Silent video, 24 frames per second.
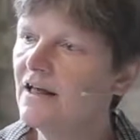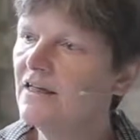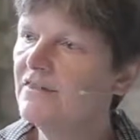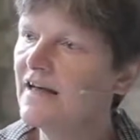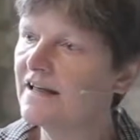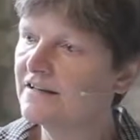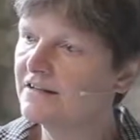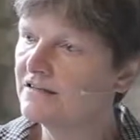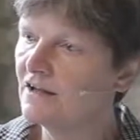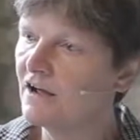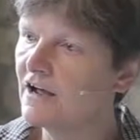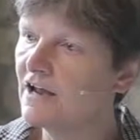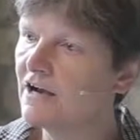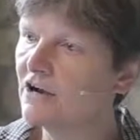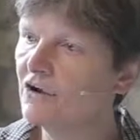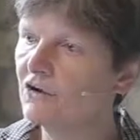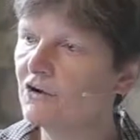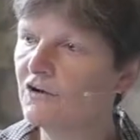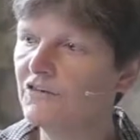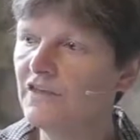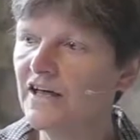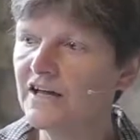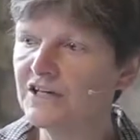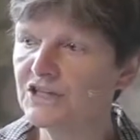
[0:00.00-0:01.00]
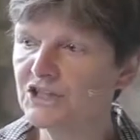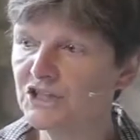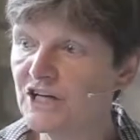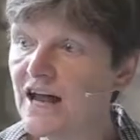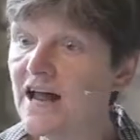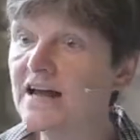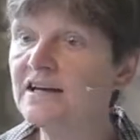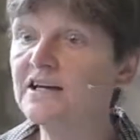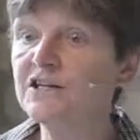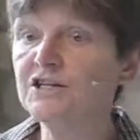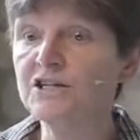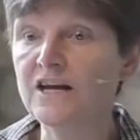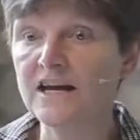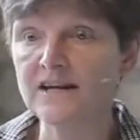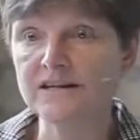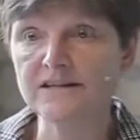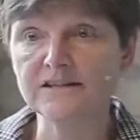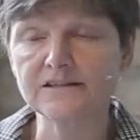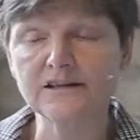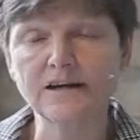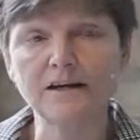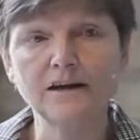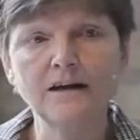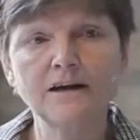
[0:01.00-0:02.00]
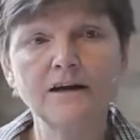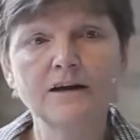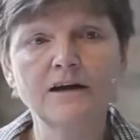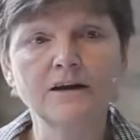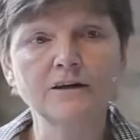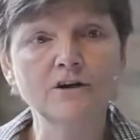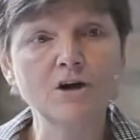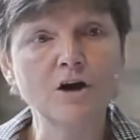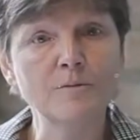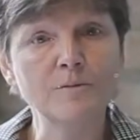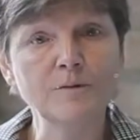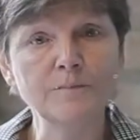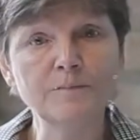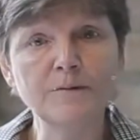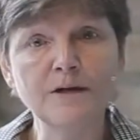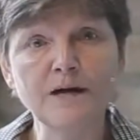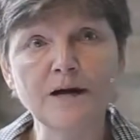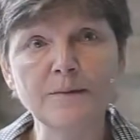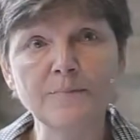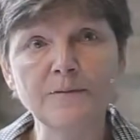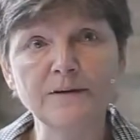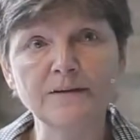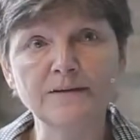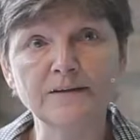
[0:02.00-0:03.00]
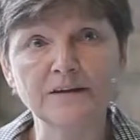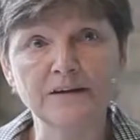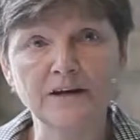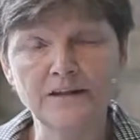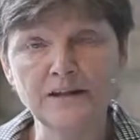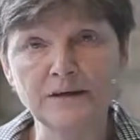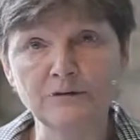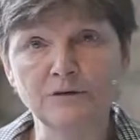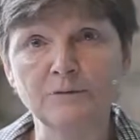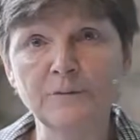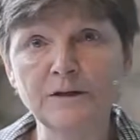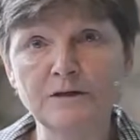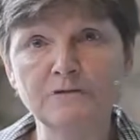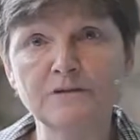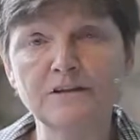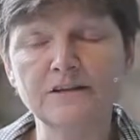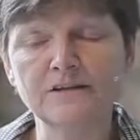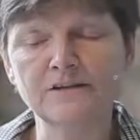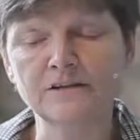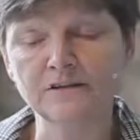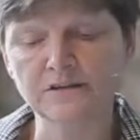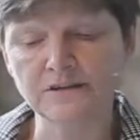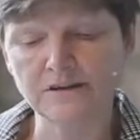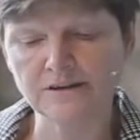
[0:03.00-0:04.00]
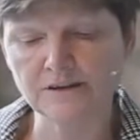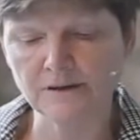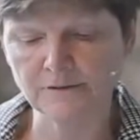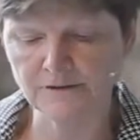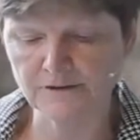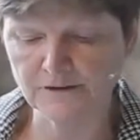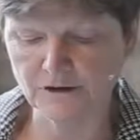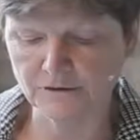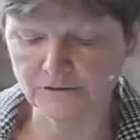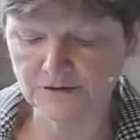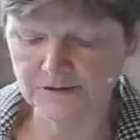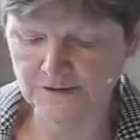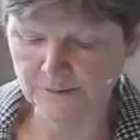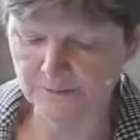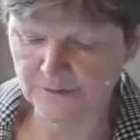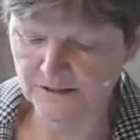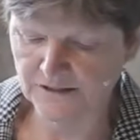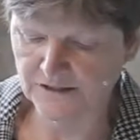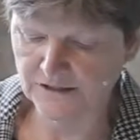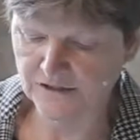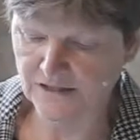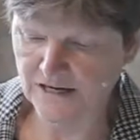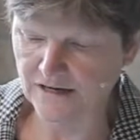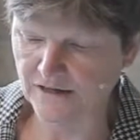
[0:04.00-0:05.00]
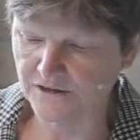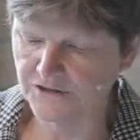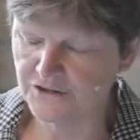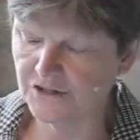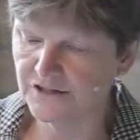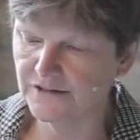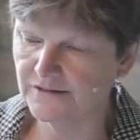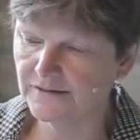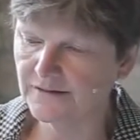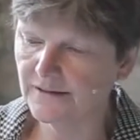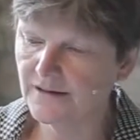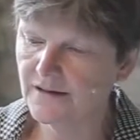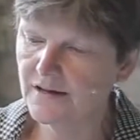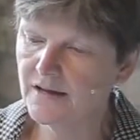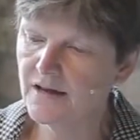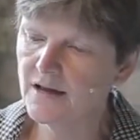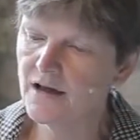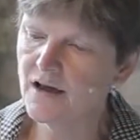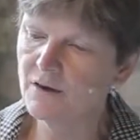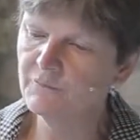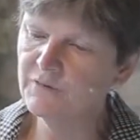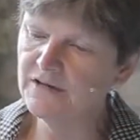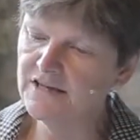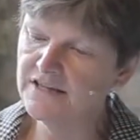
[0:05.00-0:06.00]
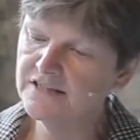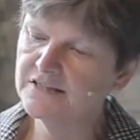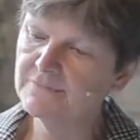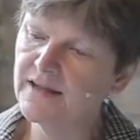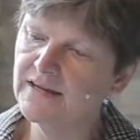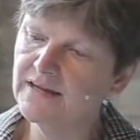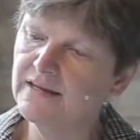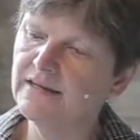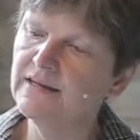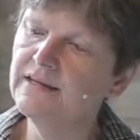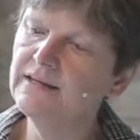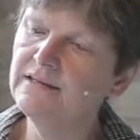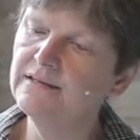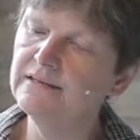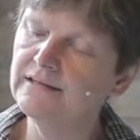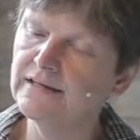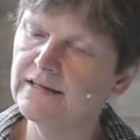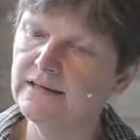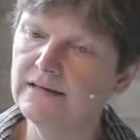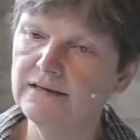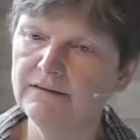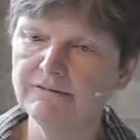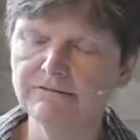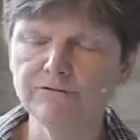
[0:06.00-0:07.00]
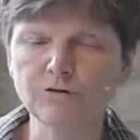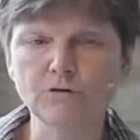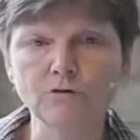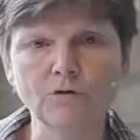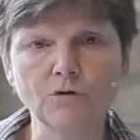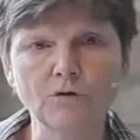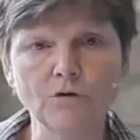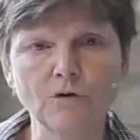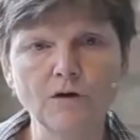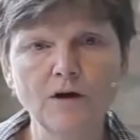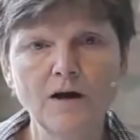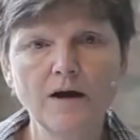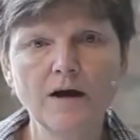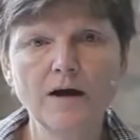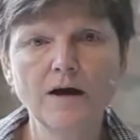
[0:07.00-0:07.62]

that dialogue and that shared agenda and common purpose that I think will be critical to solving some of these challenges. And we need to make it easy for